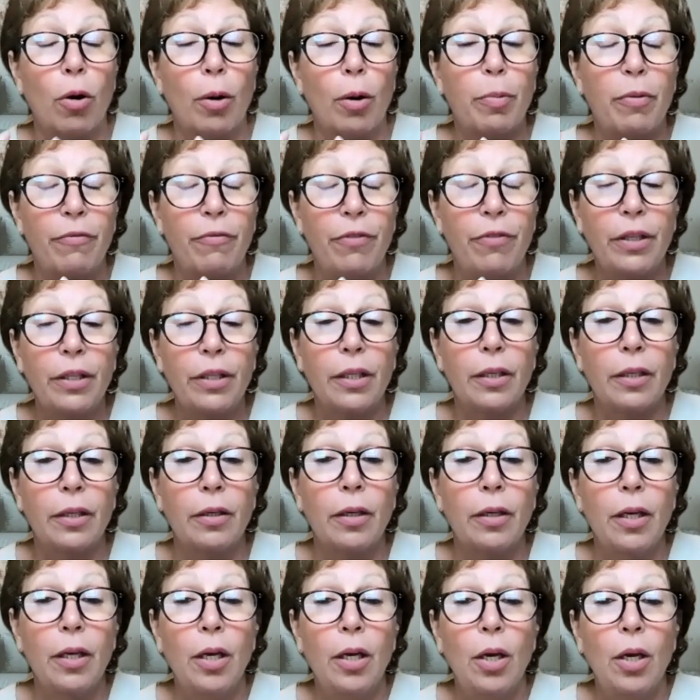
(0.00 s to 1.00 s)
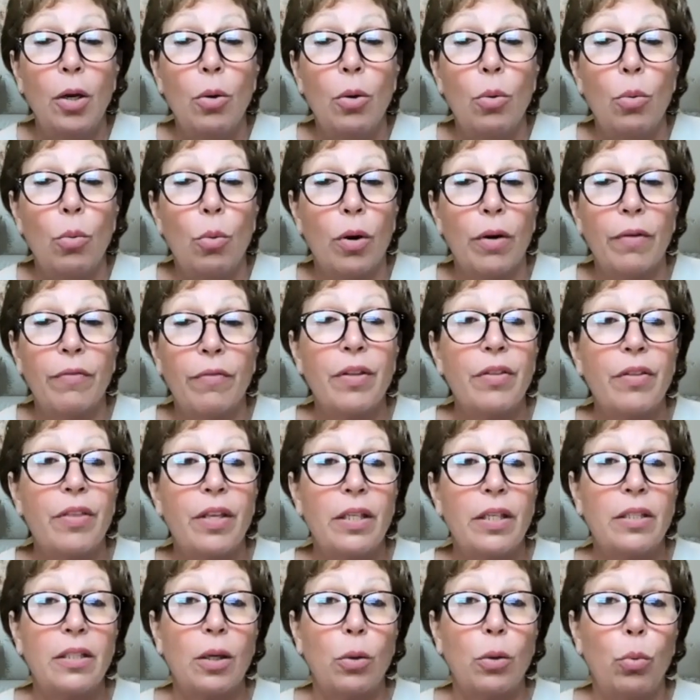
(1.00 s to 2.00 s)
Pavilion, one of the
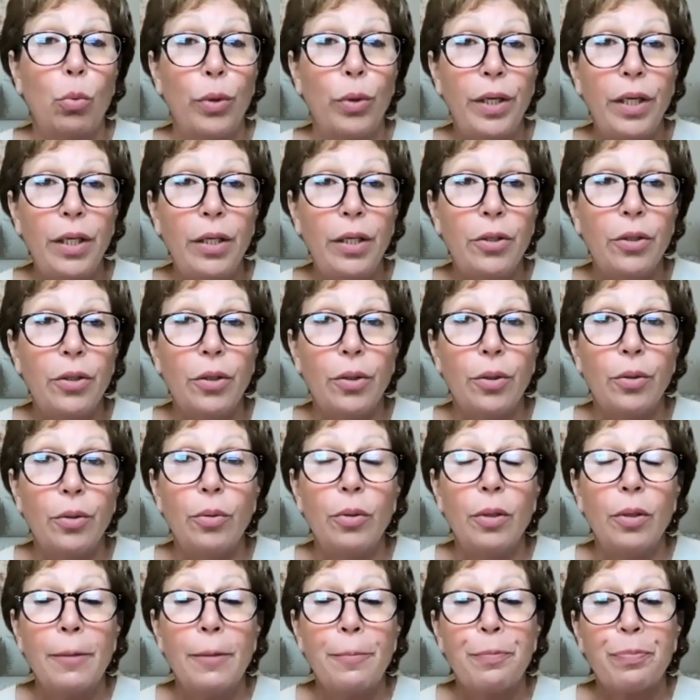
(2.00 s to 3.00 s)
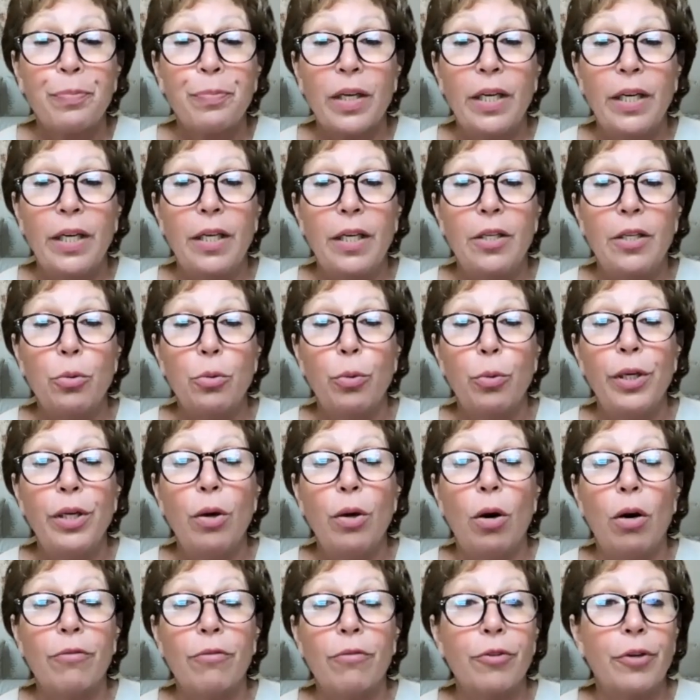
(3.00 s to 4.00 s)
things that we do is we
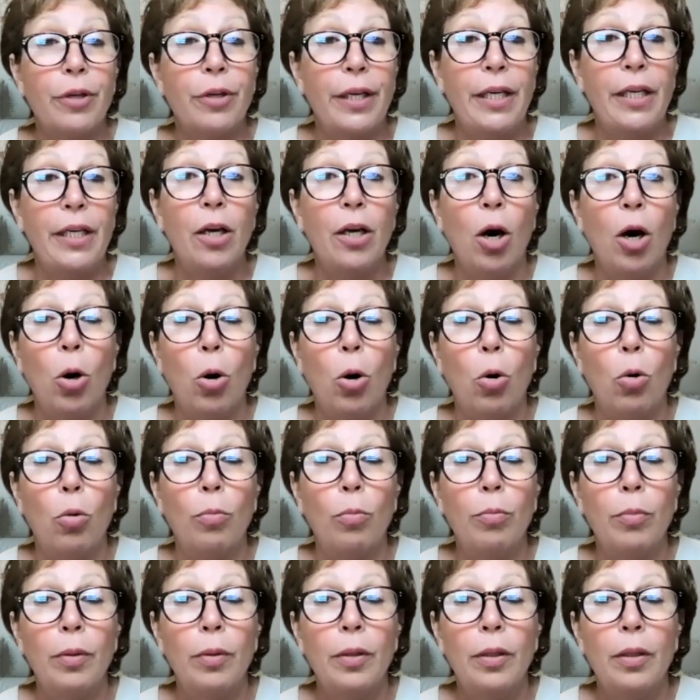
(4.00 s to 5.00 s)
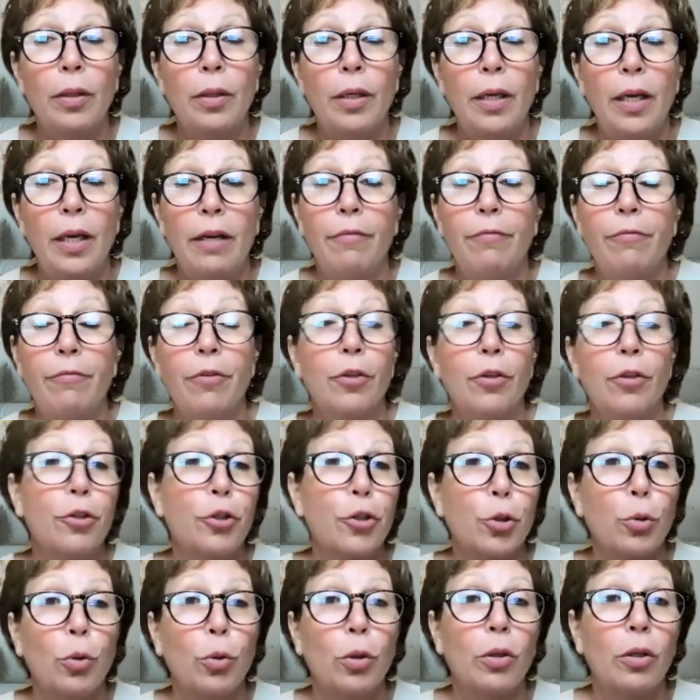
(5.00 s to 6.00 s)
offer in-home and
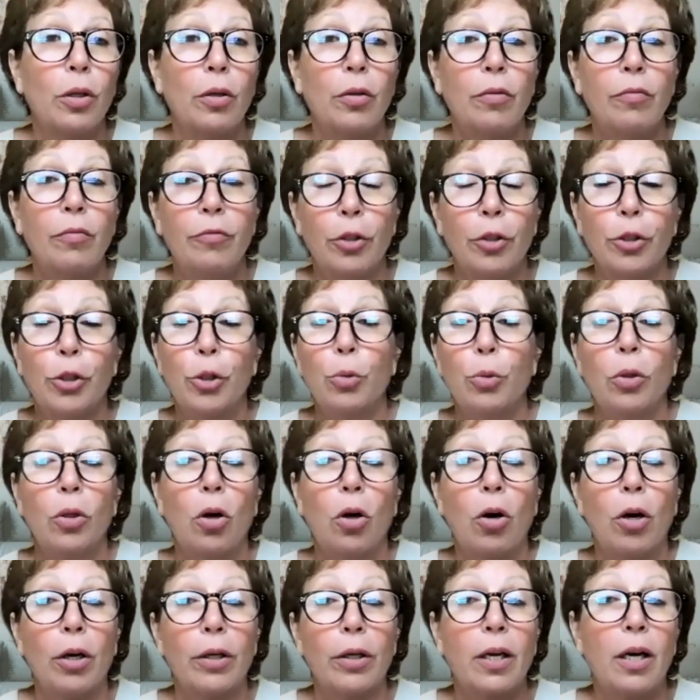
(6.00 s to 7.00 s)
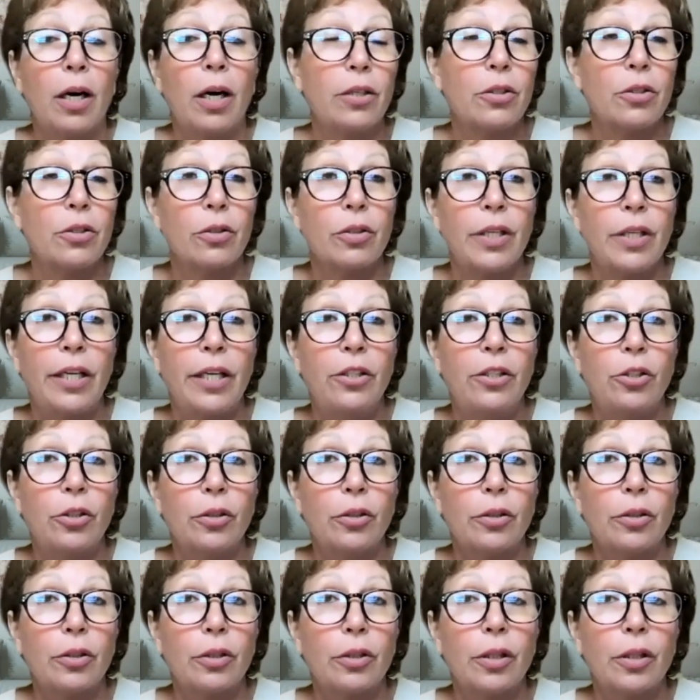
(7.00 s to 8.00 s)
virtual art
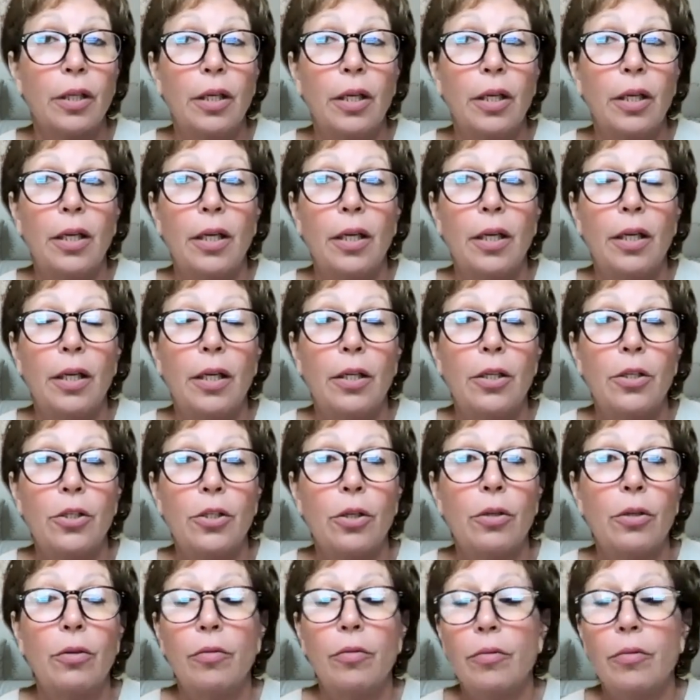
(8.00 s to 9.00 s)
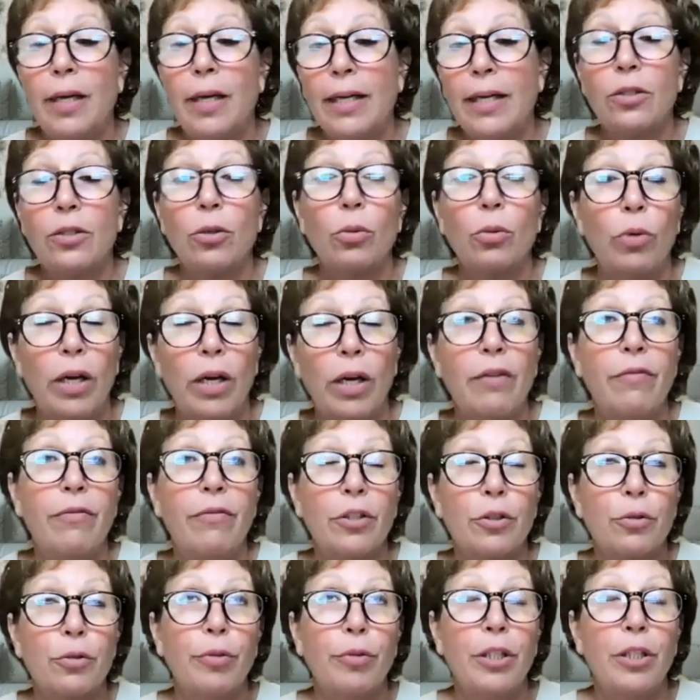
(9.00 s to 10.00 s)
consultations. So that's a way of
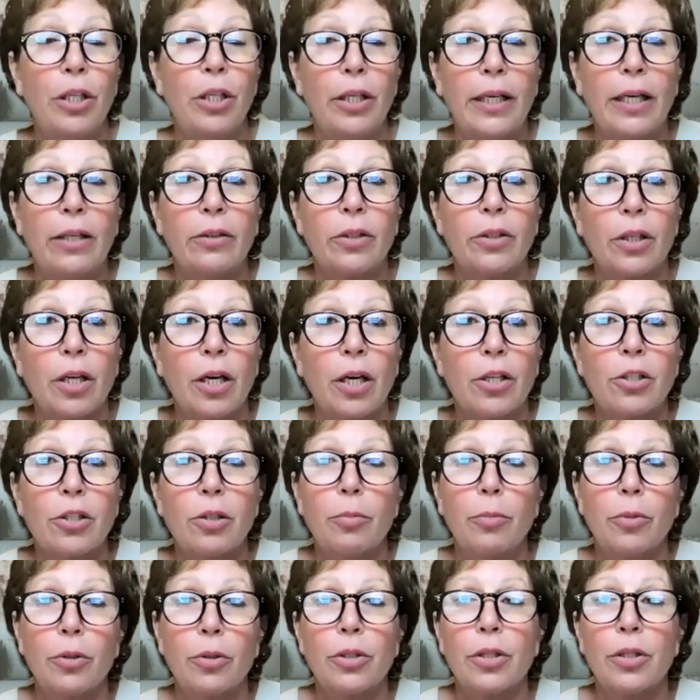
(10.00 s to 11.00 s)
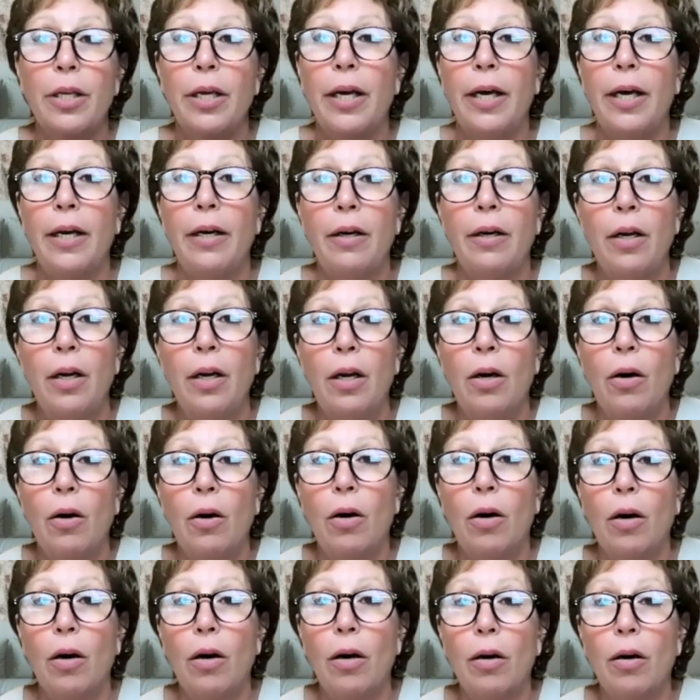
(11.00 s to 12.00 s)
us reaching out to customers that
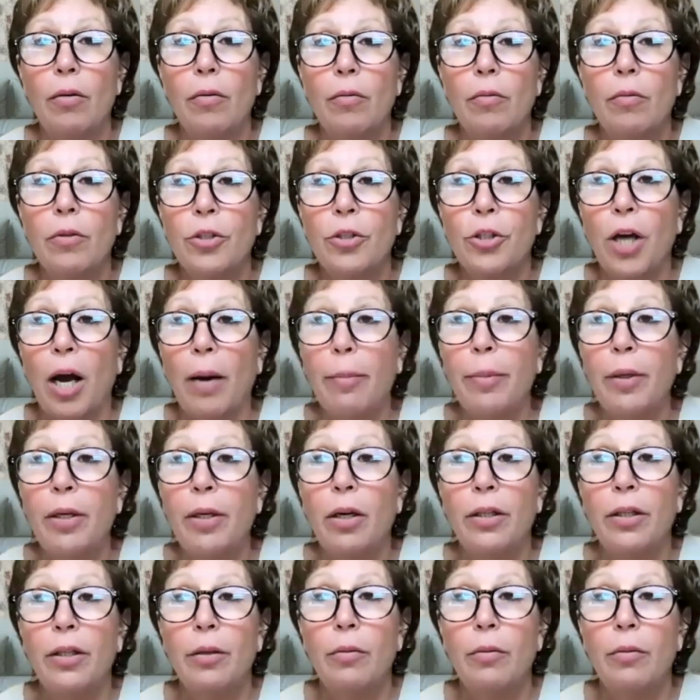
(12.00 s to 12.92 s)
are shopping on